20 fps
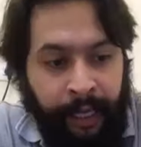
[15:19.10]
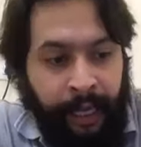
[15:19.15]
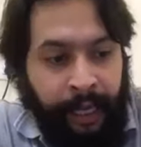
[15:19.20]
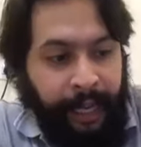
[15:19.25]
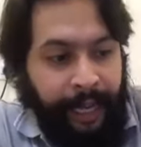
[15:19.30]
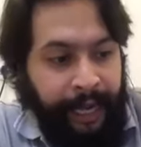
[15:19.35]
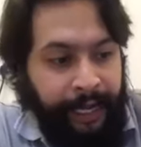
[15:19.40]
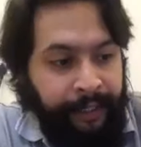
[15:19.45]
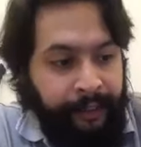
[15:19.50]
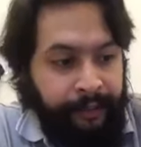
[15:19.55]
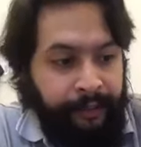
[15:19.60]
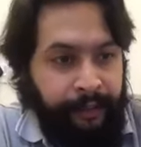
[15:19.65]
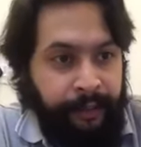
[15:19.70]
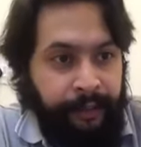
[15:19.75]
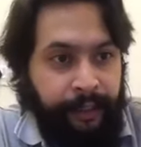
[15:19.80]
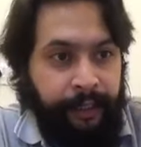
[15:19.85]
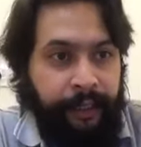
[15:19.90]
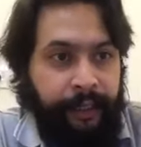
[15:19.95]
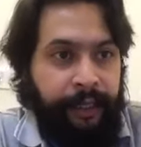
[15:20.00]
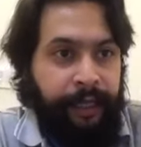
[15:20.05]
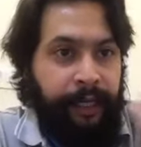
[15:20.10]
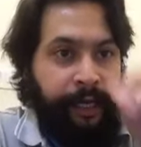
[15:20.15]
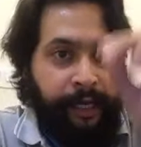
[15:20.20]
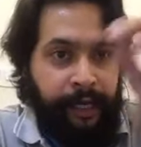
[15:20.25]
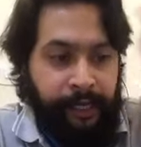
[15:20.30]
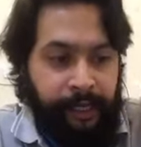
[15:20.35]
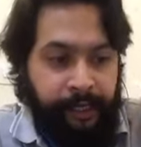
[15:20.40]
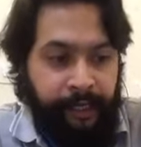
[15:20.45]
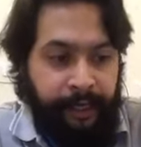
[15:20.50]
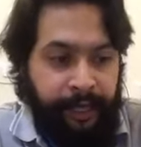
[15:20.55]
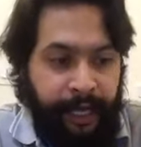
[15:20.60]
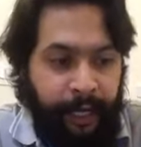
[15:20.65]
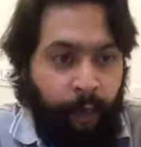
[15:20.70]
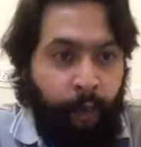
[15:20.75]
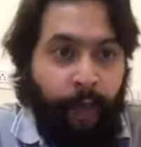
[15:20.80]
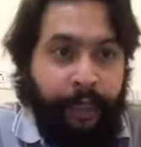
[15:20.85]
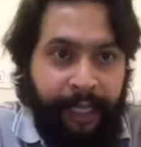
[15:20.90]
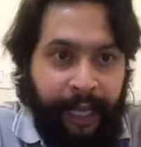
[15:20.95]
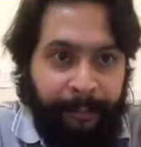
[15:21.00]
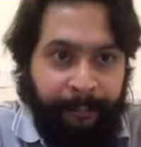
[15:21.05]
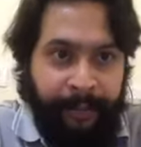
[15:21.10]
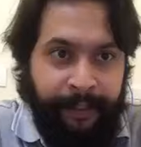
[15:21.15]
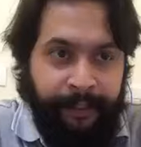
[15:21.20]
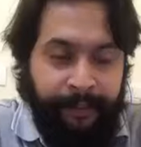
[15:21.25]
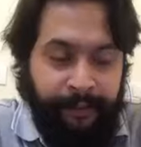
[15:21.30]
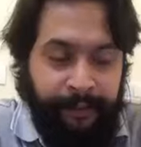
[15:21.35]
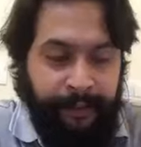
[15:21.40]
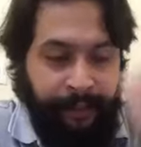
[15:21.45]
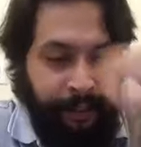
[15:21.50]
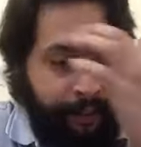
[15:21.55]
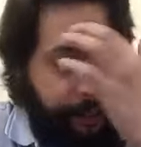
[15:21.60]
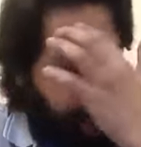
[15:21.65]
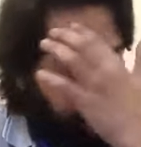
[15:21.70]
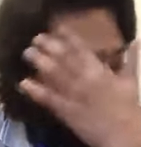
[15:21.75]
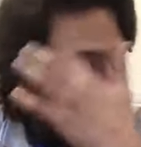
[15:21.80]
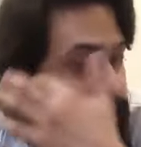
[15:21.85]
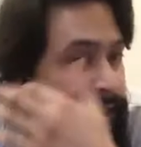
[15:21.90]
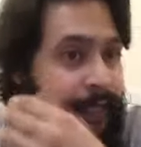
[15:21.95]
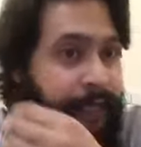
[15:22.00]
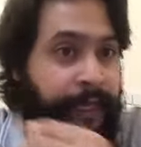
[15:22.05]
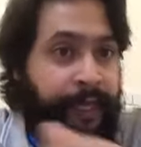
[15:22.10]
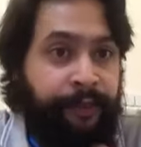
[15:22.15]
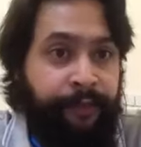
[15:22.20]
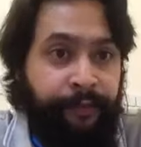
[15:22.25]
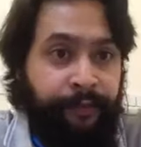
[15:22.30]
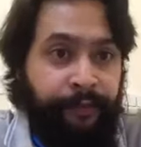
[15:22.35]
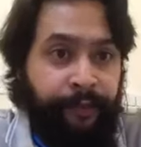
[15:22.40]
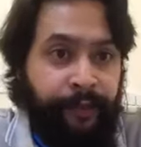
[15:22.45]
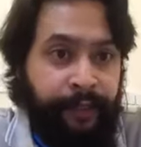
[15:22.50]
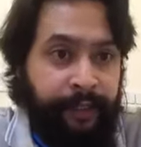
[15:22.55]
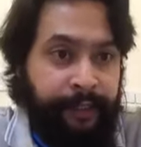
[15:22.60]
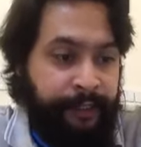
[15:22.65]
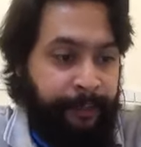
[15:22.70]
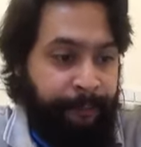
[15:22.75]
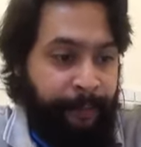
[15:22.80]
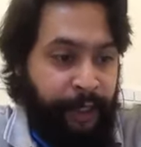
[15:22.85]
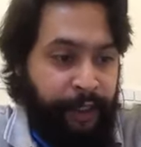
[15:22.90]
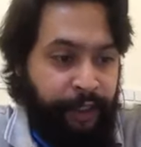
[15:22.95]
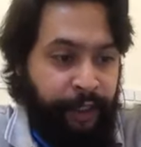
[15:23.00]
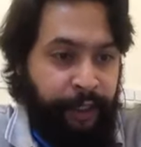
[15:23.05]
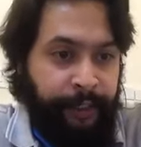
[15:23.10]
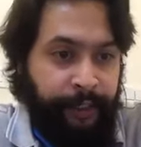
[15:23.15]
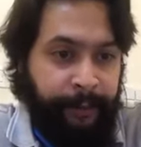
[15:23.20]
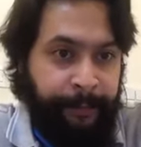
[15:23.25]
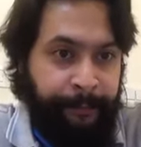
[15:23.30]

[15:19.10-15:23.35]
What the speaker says: And now what happens if the patient,